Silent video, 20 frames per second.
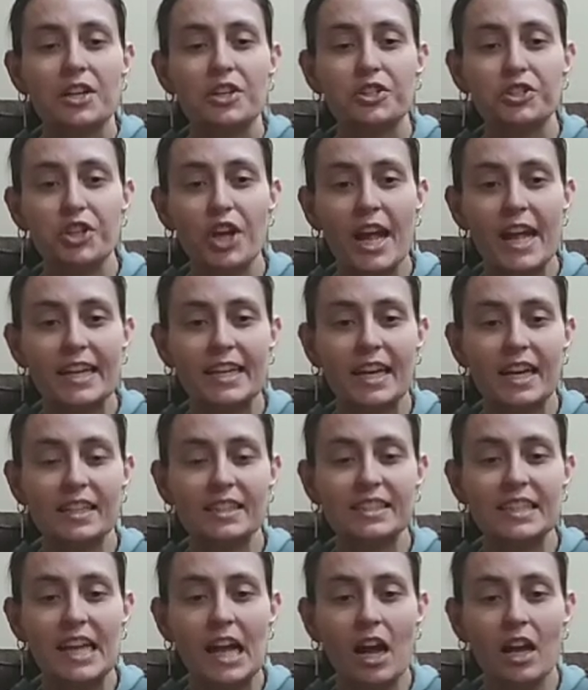
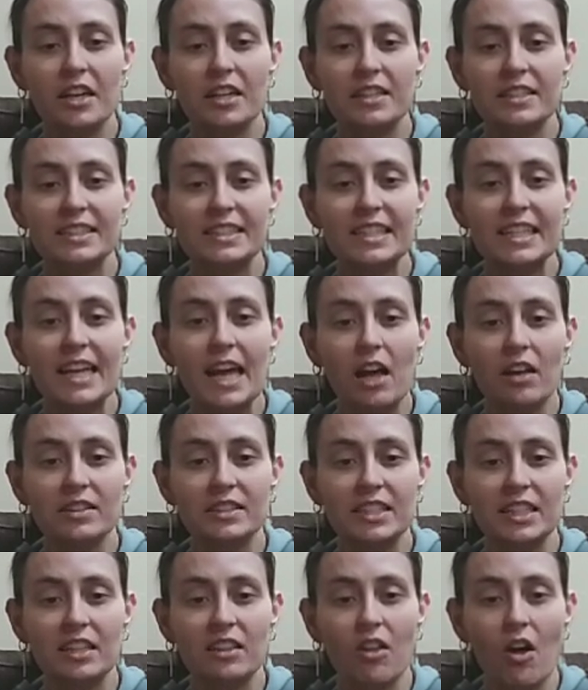Shane
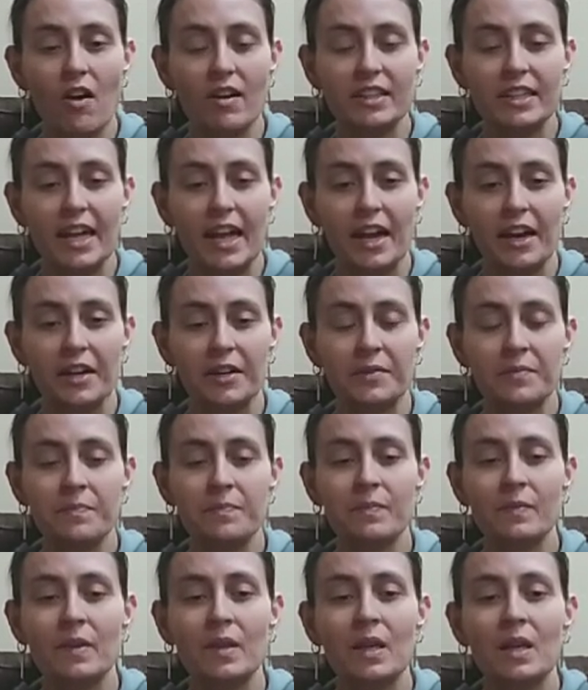DLT Lawn Care,
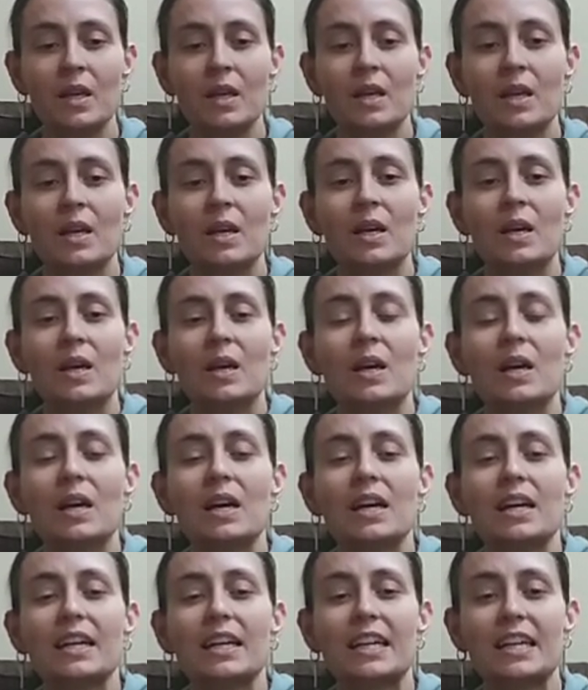
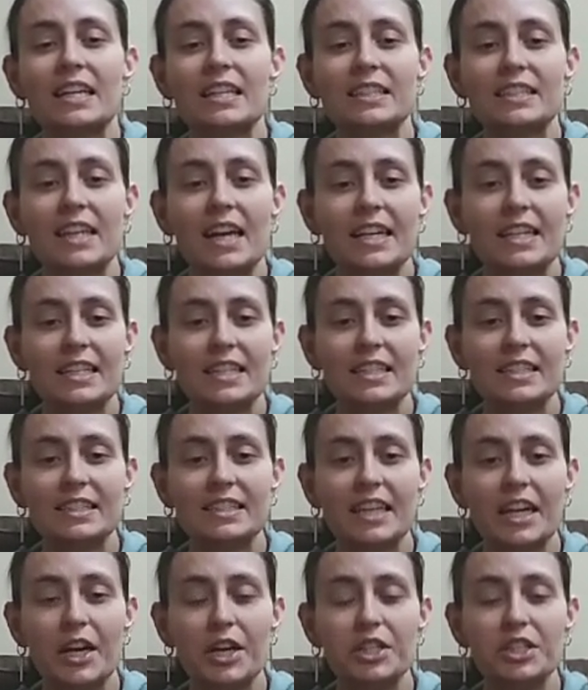he's done a
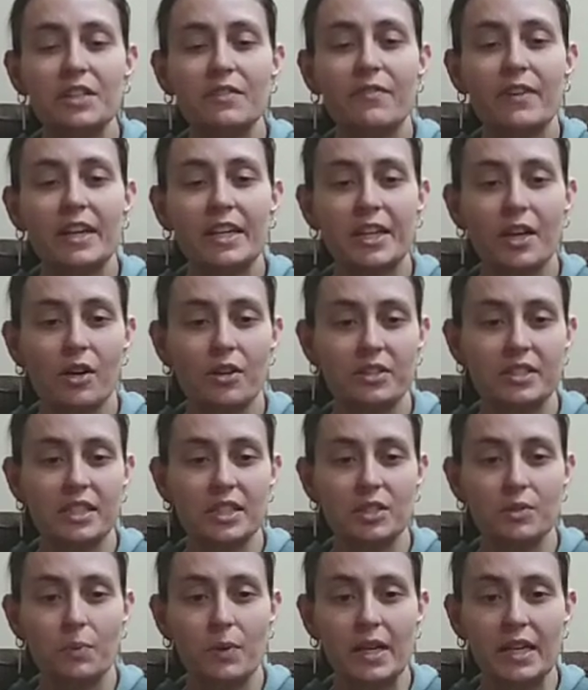series of videos
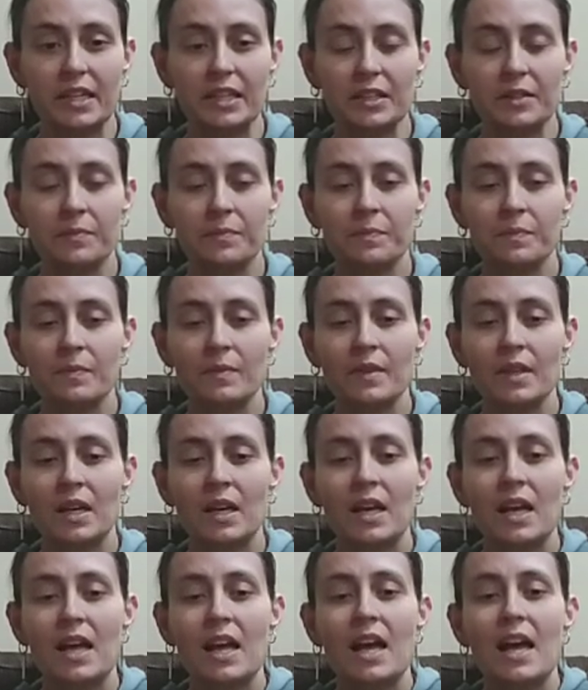this week,
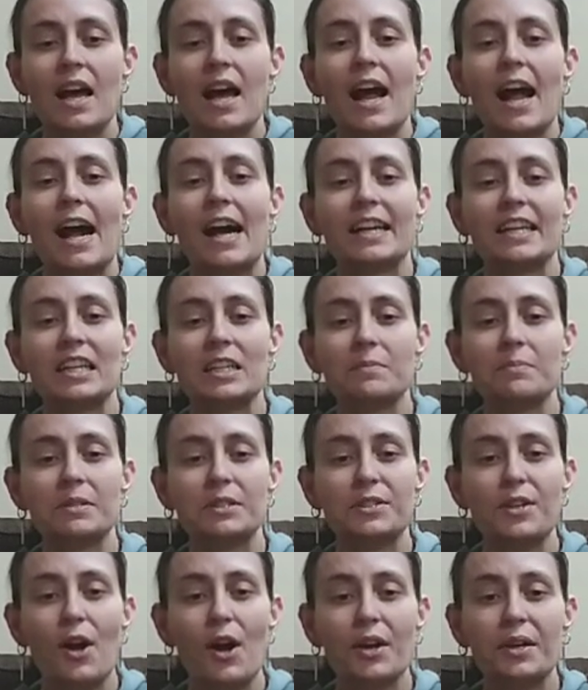and he's
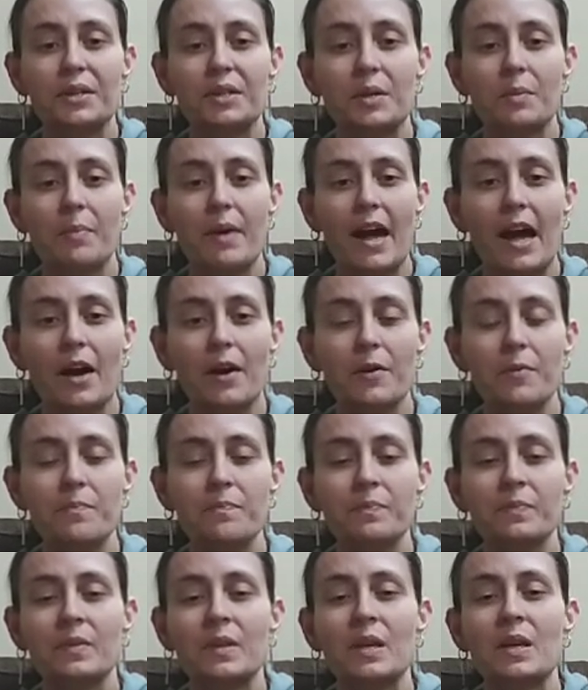been talking about
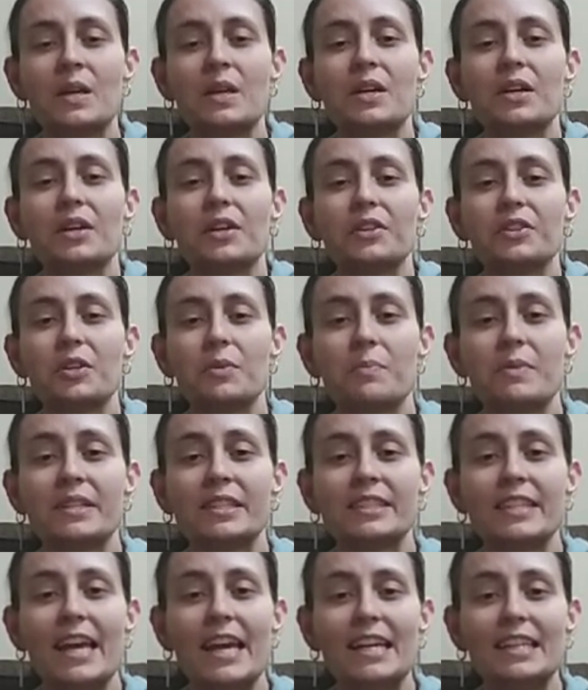the
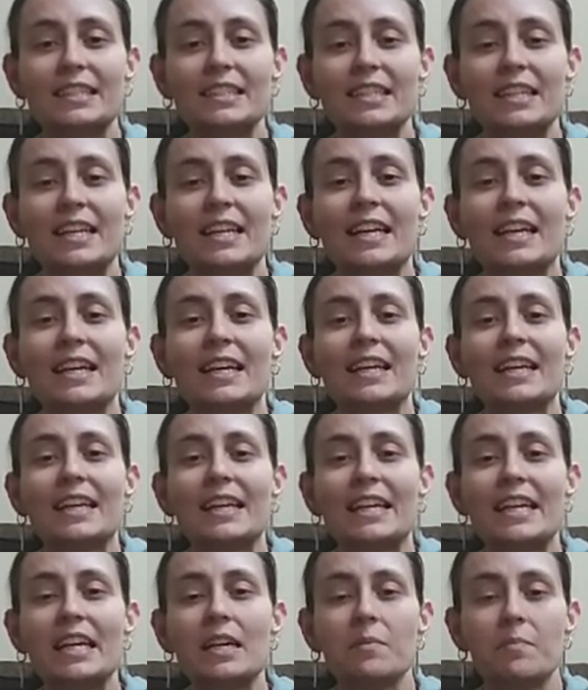mistakes
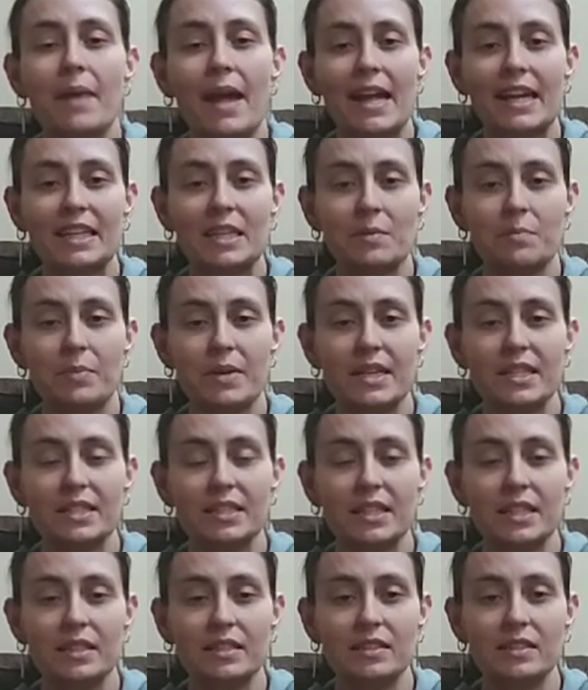he made in
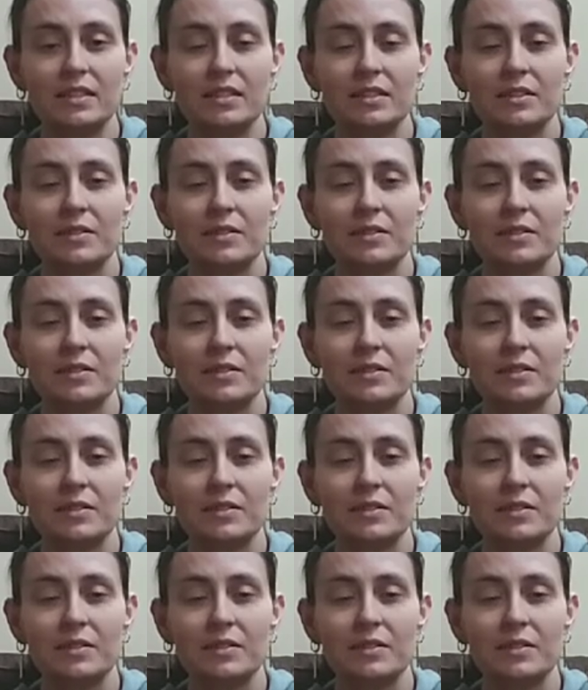business,